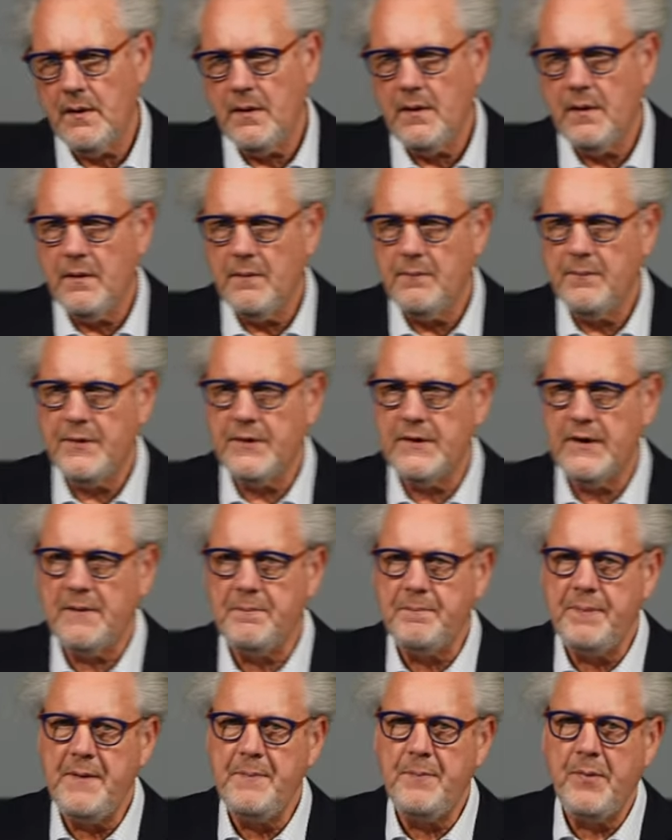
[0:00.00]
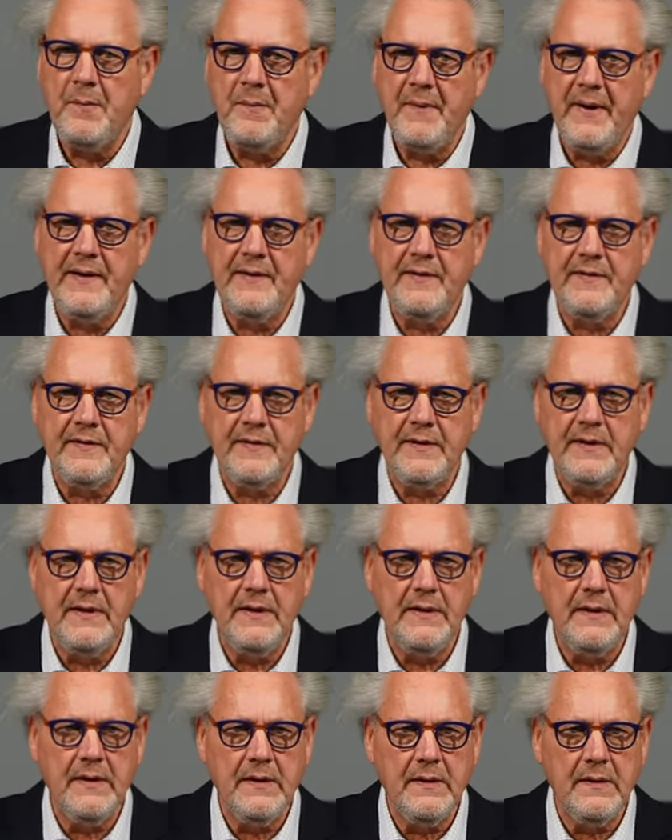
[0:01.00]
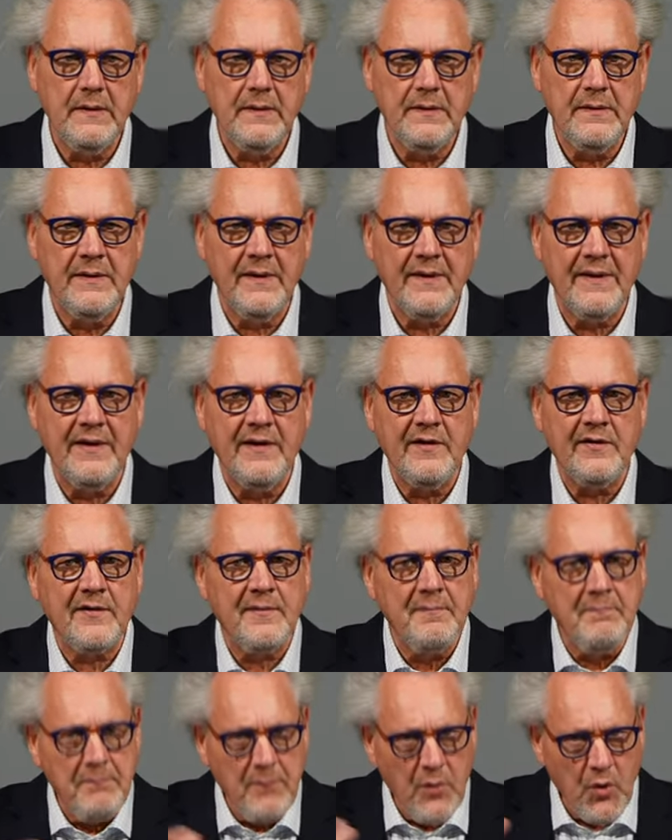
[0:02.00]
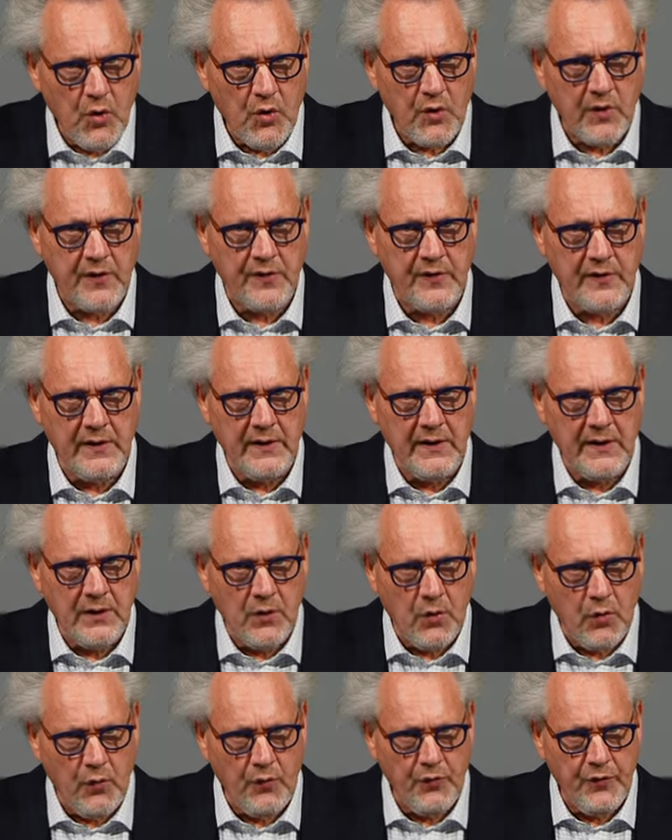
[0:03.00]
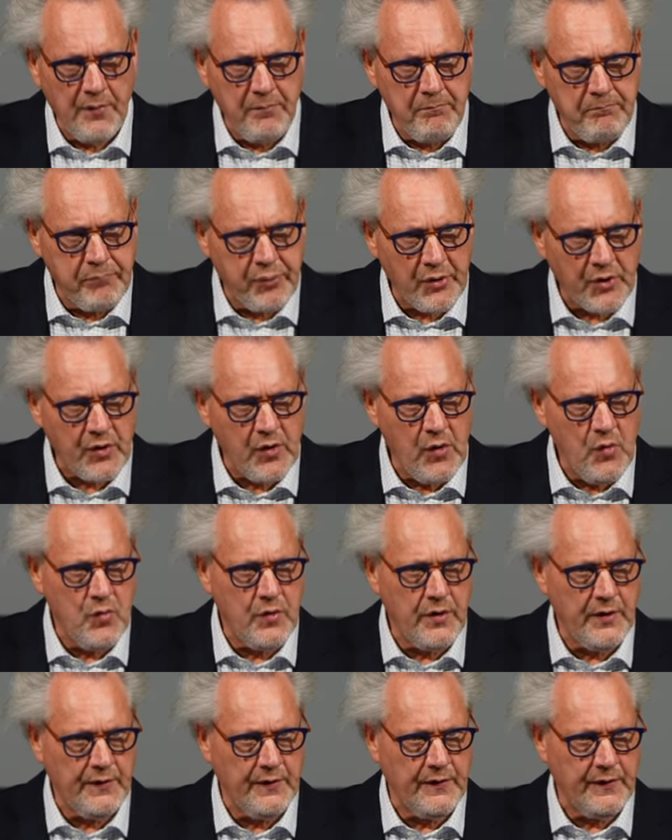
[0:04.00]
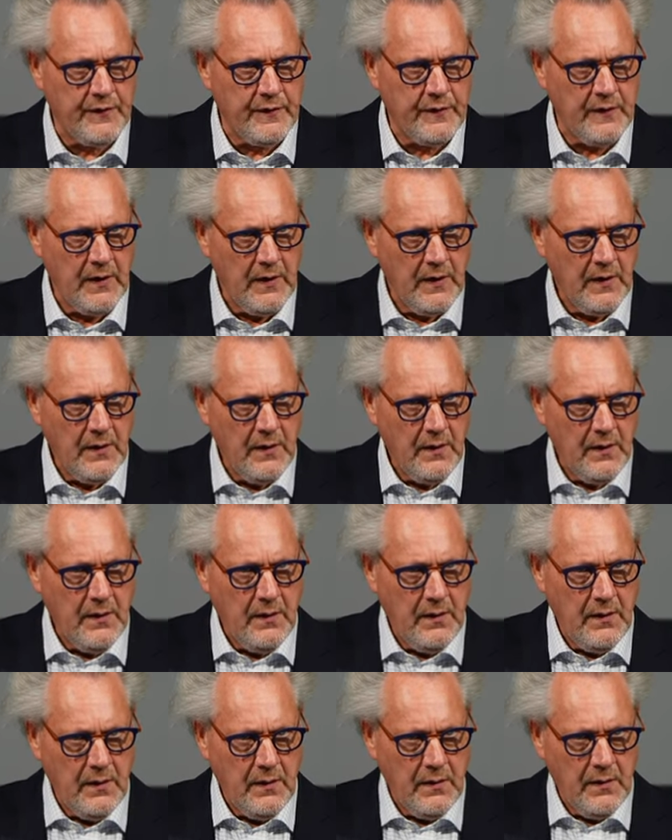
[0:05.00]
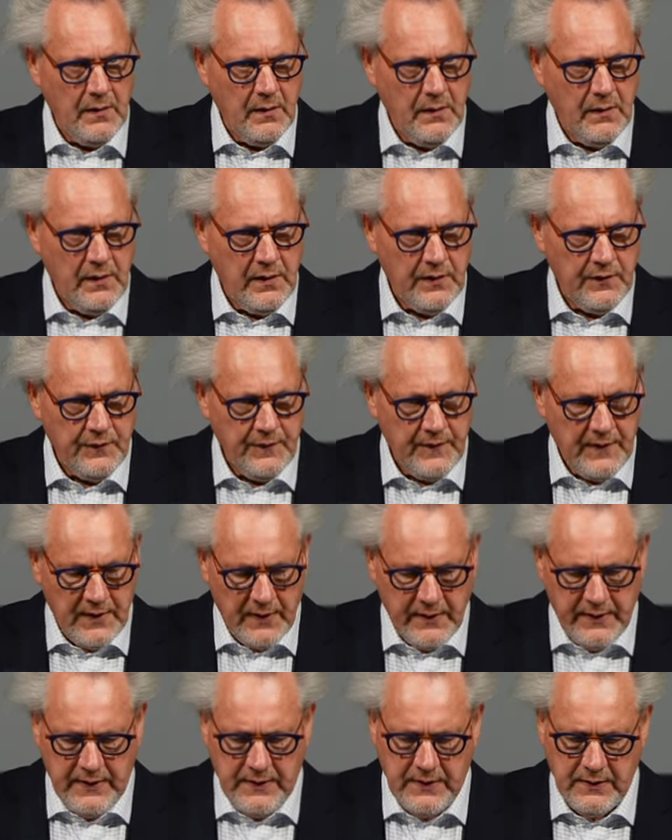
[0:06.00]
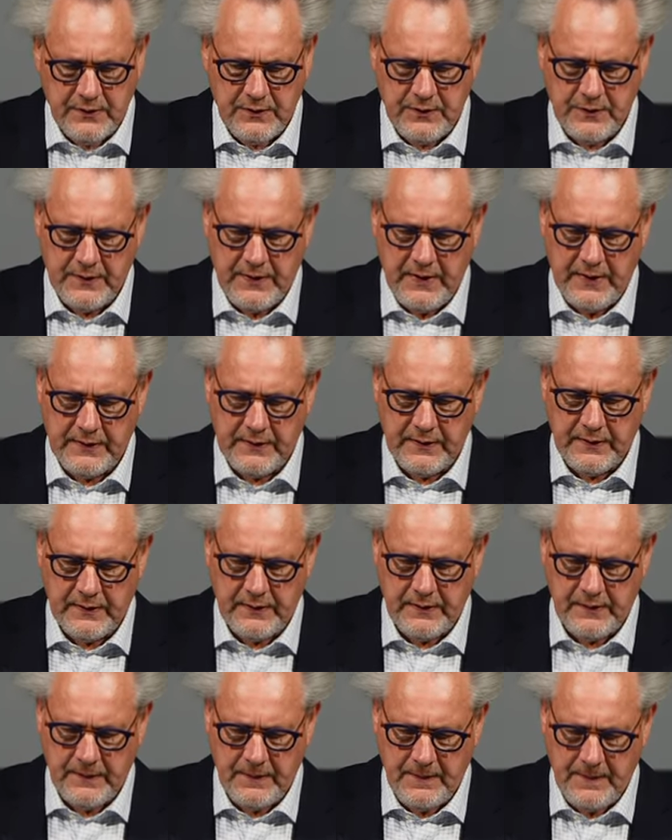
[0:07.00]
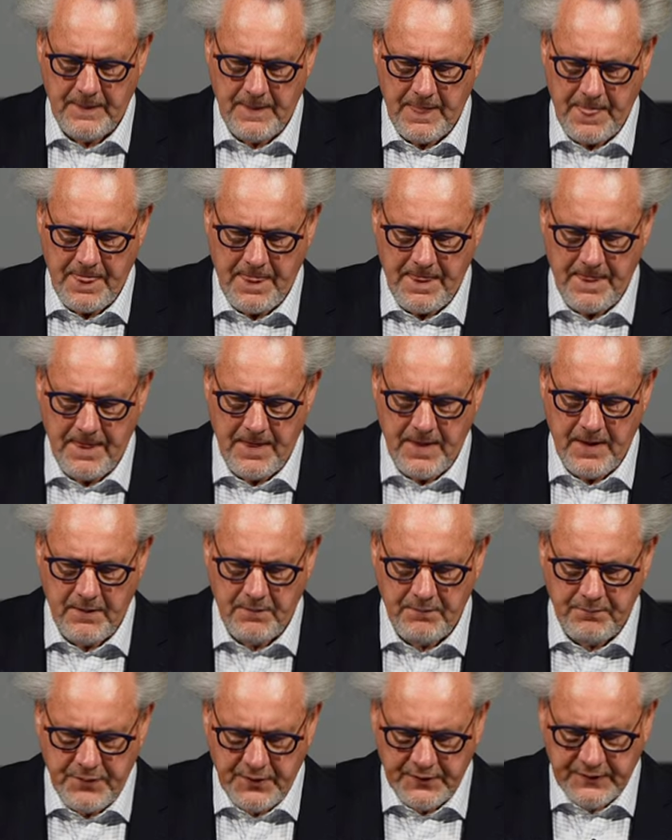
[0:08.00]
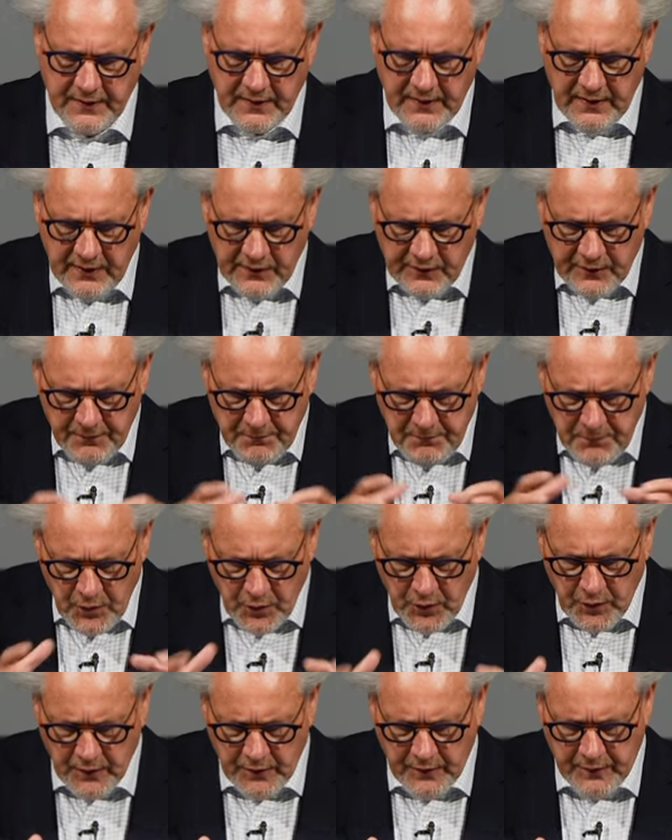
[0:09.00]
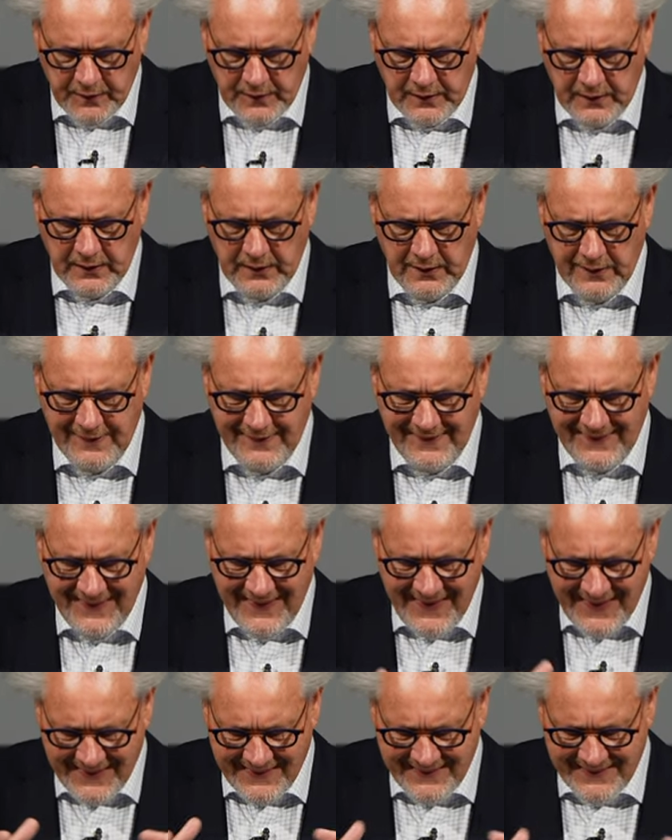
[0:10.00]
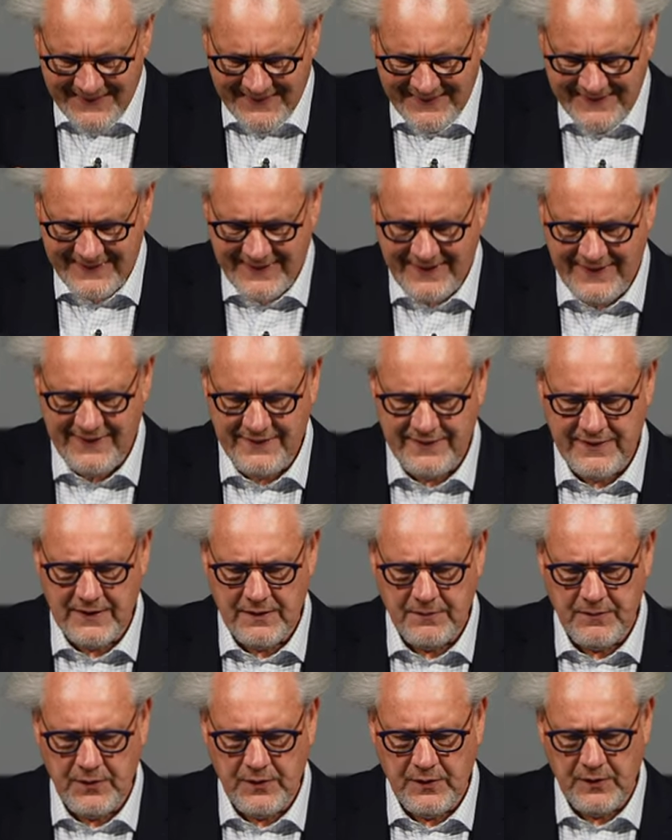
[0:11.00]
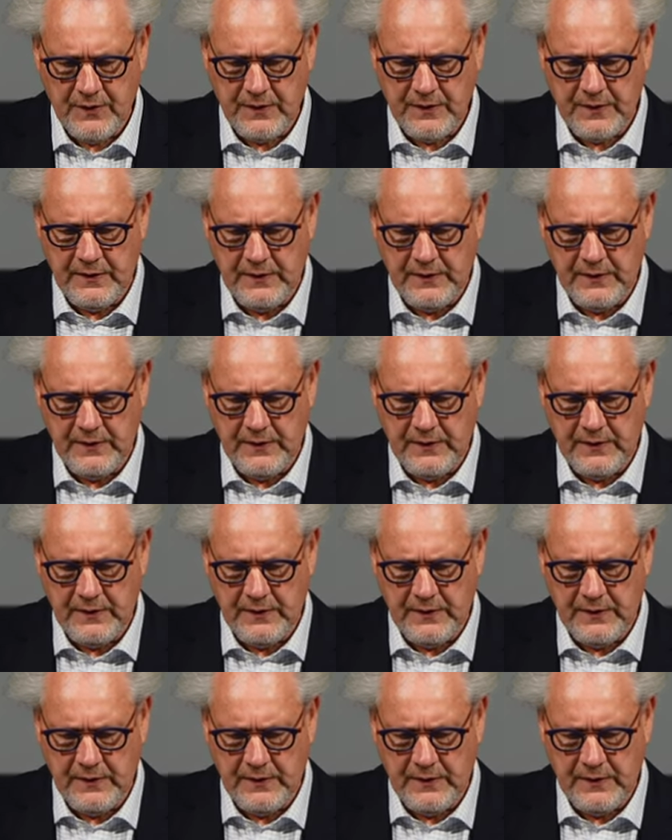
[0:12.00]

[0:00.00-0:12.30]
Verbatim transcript: but that people may see There is mercy in all the brokenness as we are here together. But there is mercy, exercising mercy.